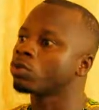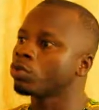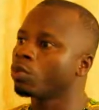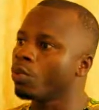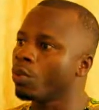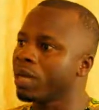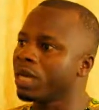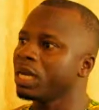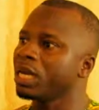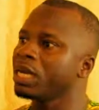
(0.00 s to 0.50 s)
to
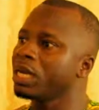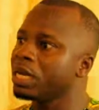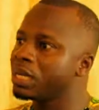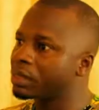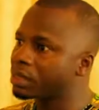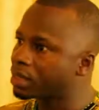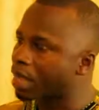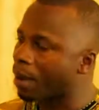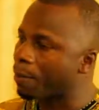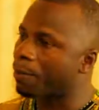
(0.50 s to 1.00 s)

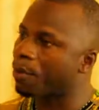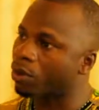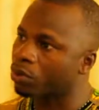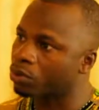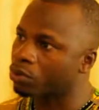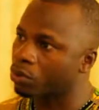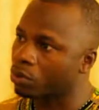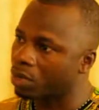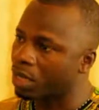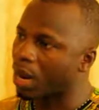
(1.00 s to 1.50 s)
willingly
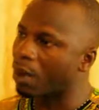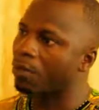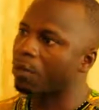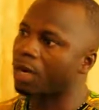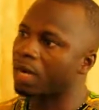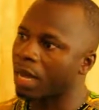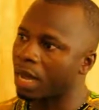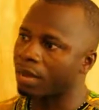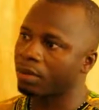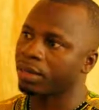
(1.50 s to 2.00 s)
support so that
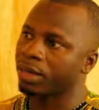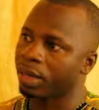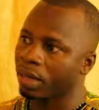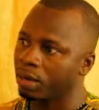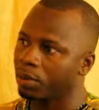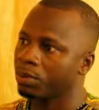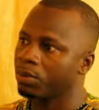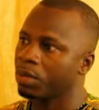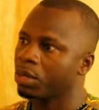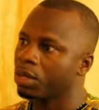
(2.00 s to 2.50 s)
we can
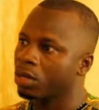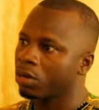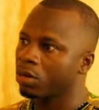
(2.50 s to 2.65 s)
help